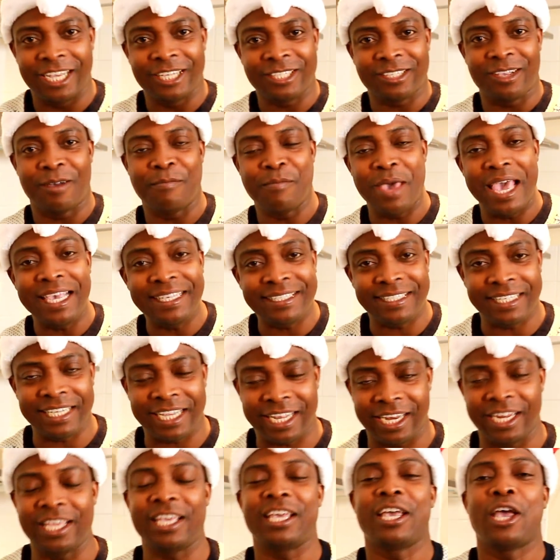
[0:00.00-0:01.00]
So
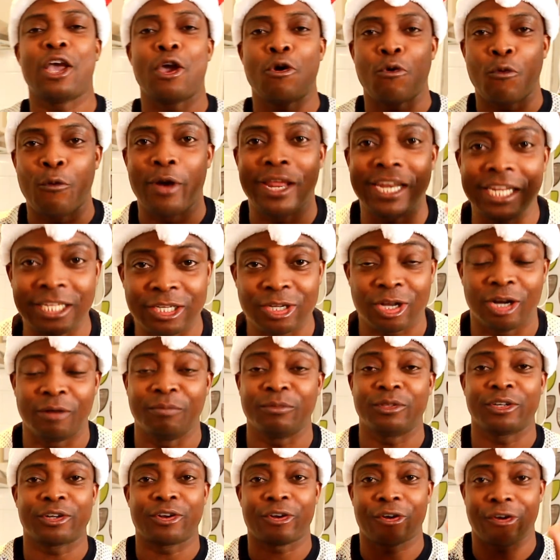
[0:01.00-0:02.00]
basically, when it
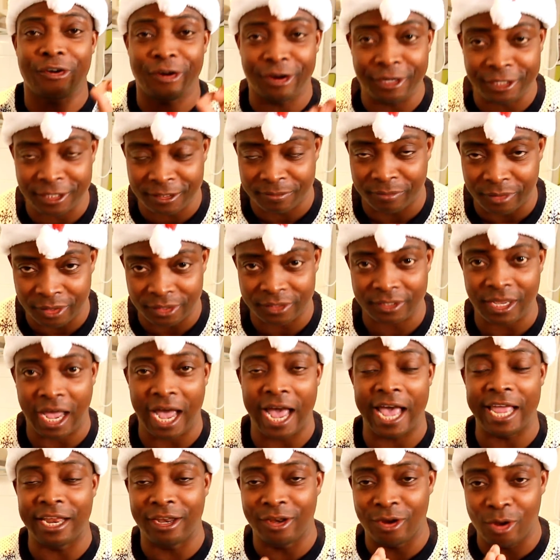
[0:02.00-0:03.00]
comes to Christmas,
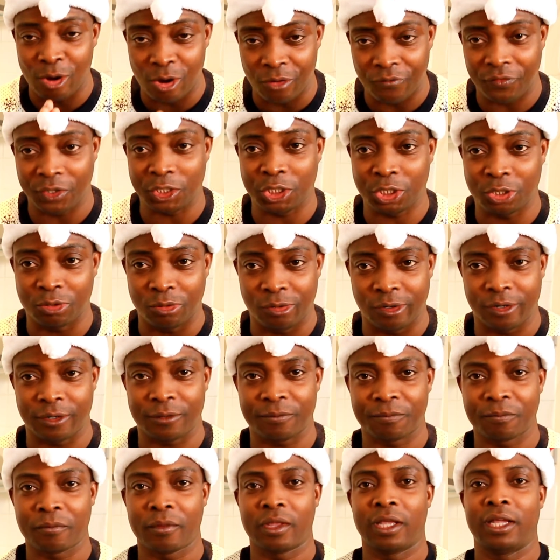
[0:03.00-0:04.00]
I know for sure
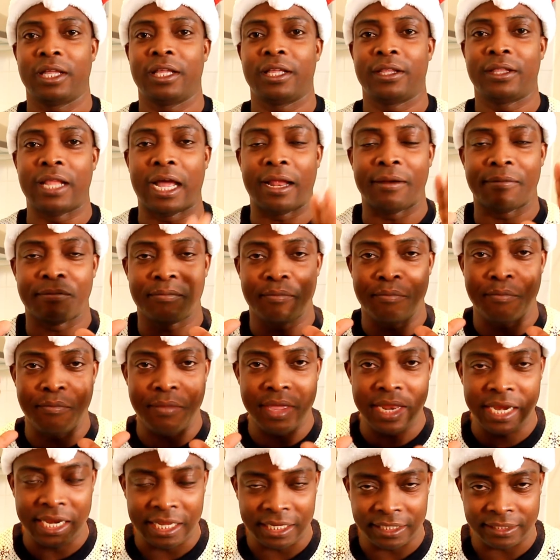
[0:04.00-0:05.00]
that
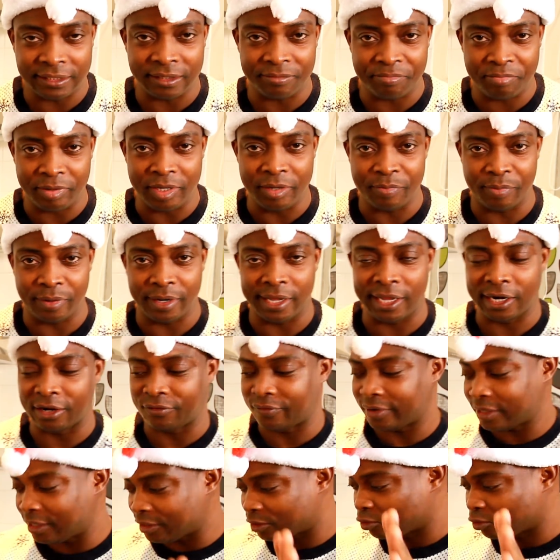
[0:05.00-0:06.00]
millions of people all over this